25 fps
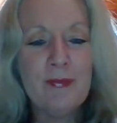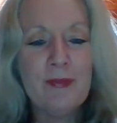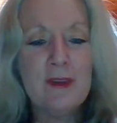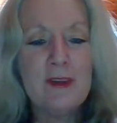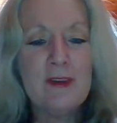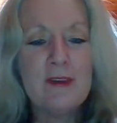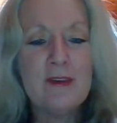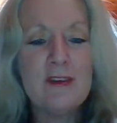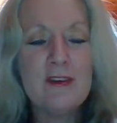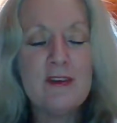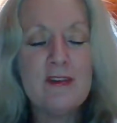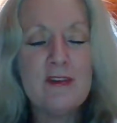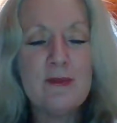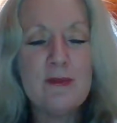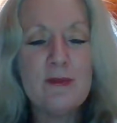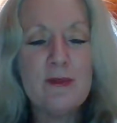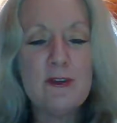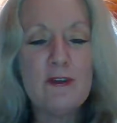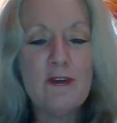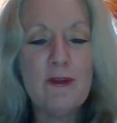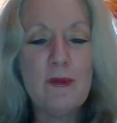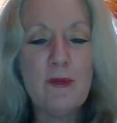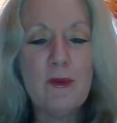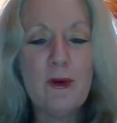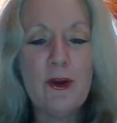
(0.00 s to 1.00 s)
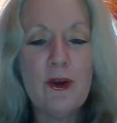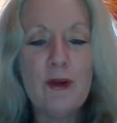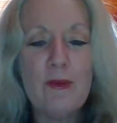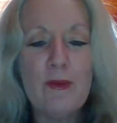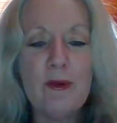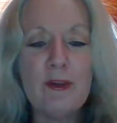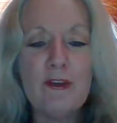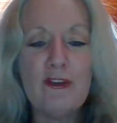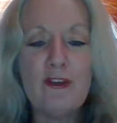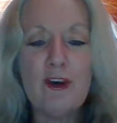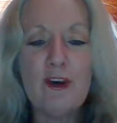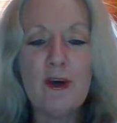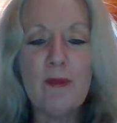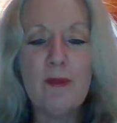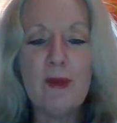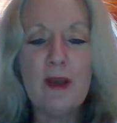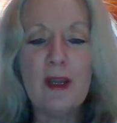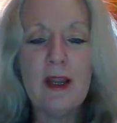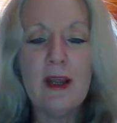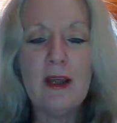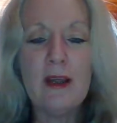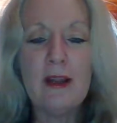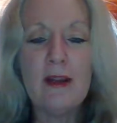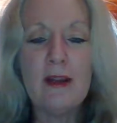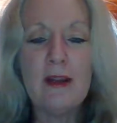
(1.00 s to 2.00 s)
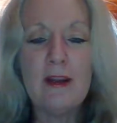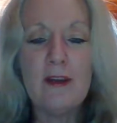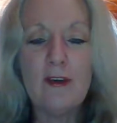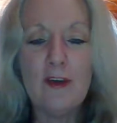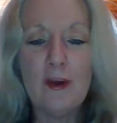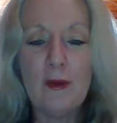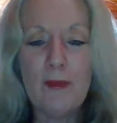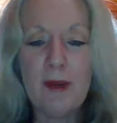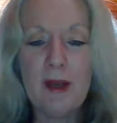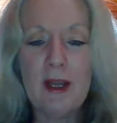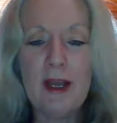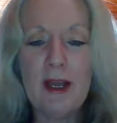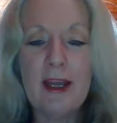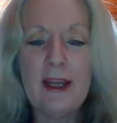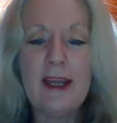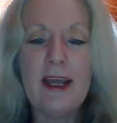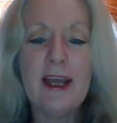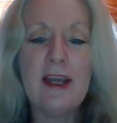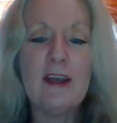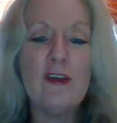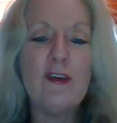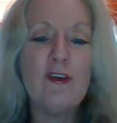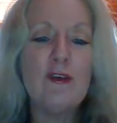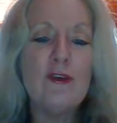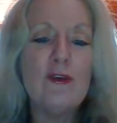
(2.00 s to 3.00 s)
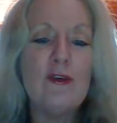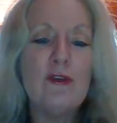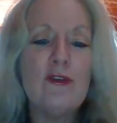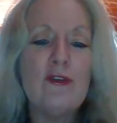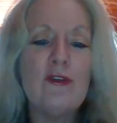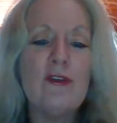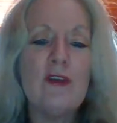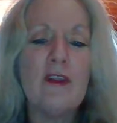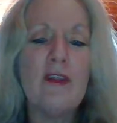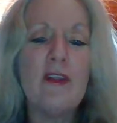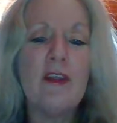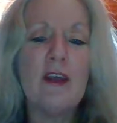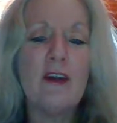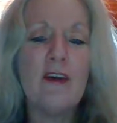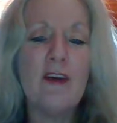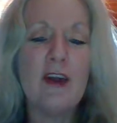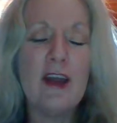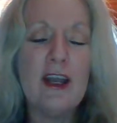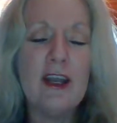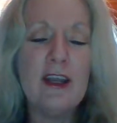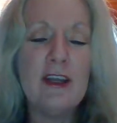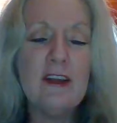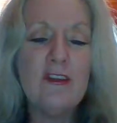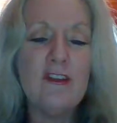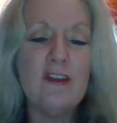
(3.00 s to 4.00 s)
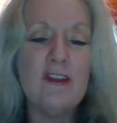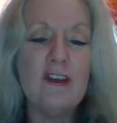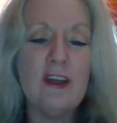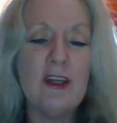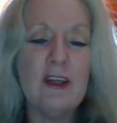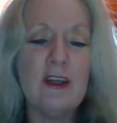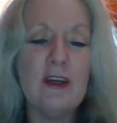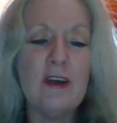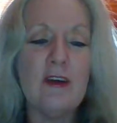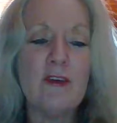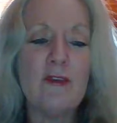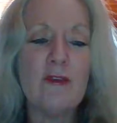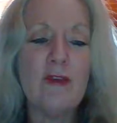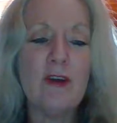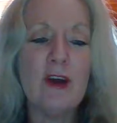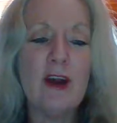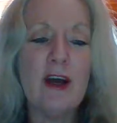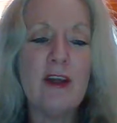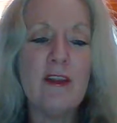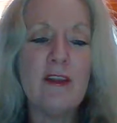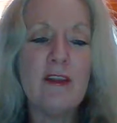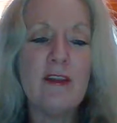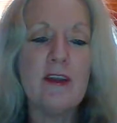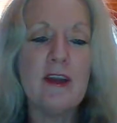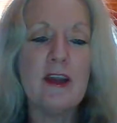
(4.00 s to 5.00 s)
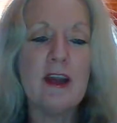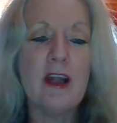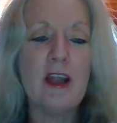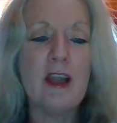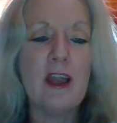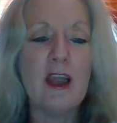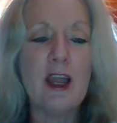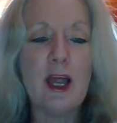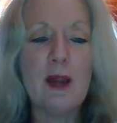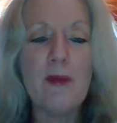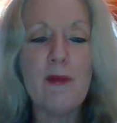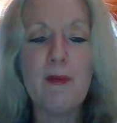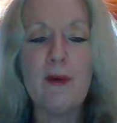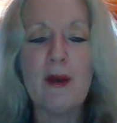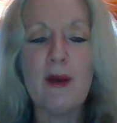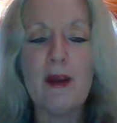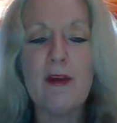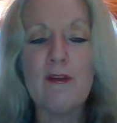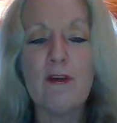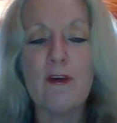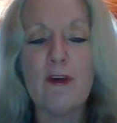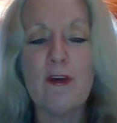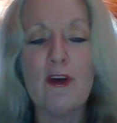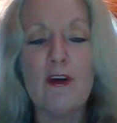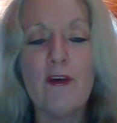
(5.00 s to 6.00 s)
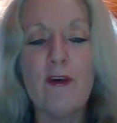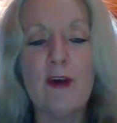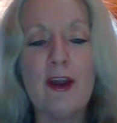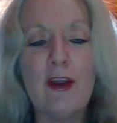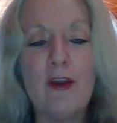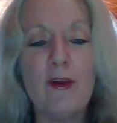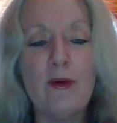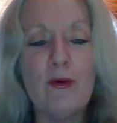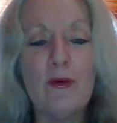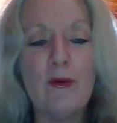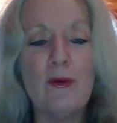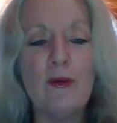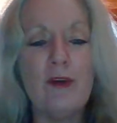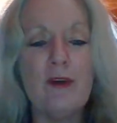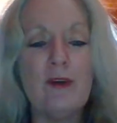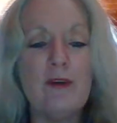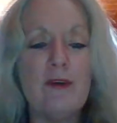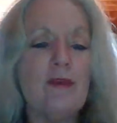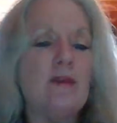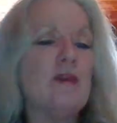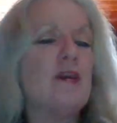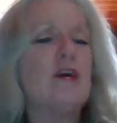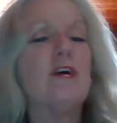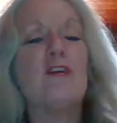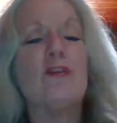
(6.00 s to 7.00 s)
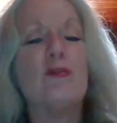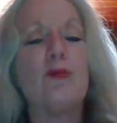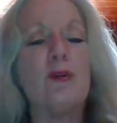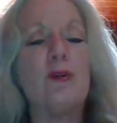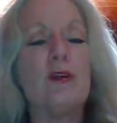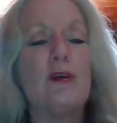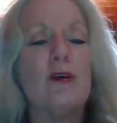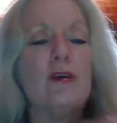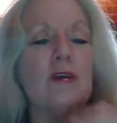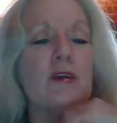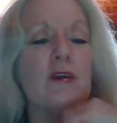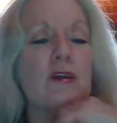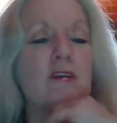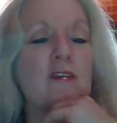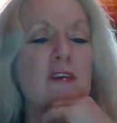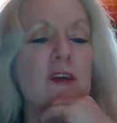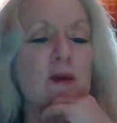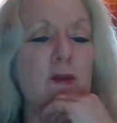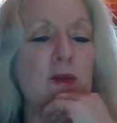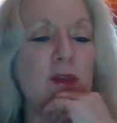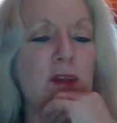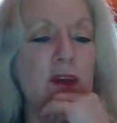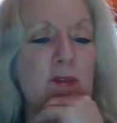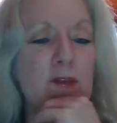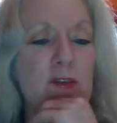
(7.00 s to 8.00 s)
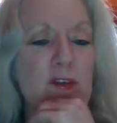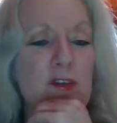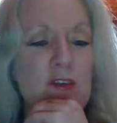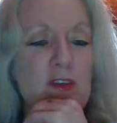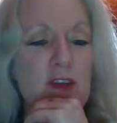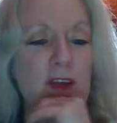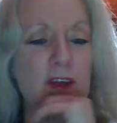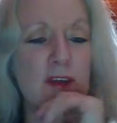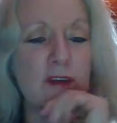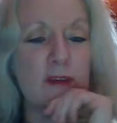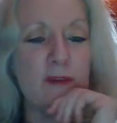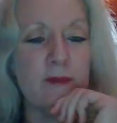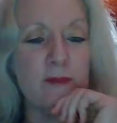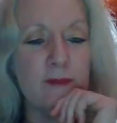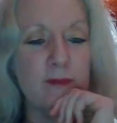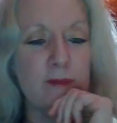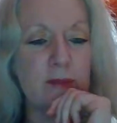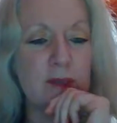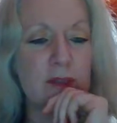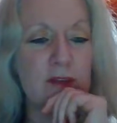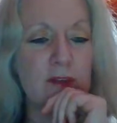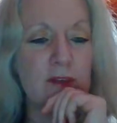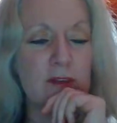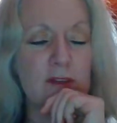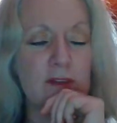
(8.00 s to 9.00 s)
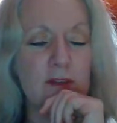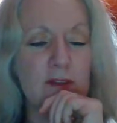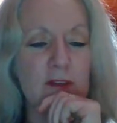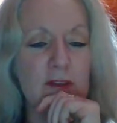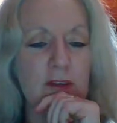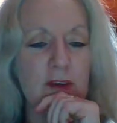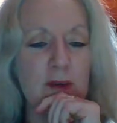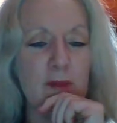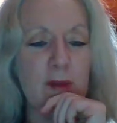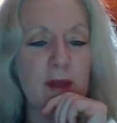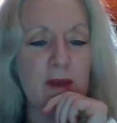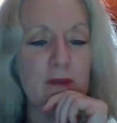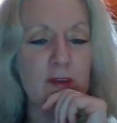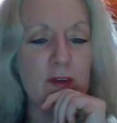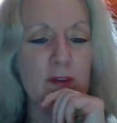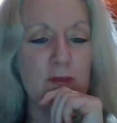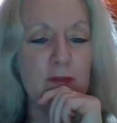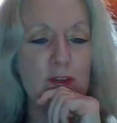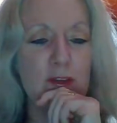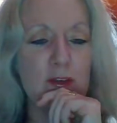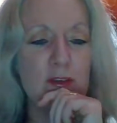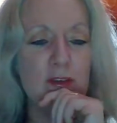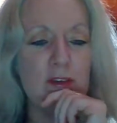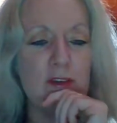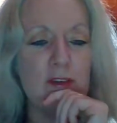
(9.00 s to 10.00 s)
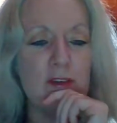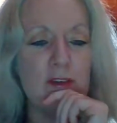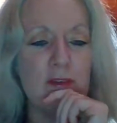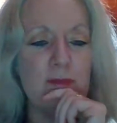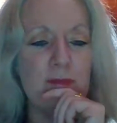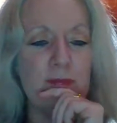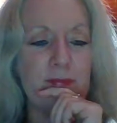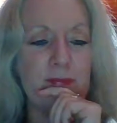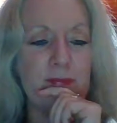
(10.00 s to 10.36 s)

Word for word: Systems of work which dominate, dominate and use their energy rather than collaborate for a greater good. Now, I just want to examine that for a second because I may have confused it.